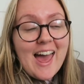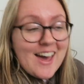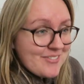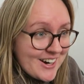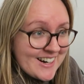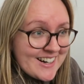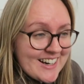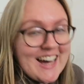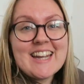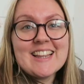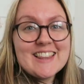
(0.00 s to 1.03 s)
ever
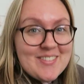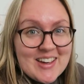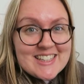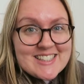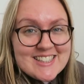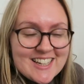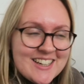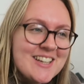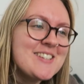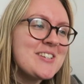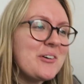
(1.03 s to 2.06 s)
and I love it.
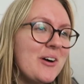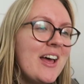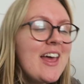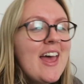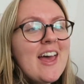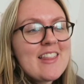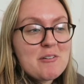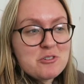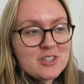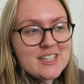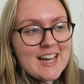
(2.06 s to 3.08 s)
So that
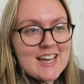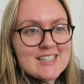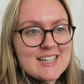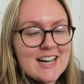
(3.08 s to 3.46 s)
was really nice.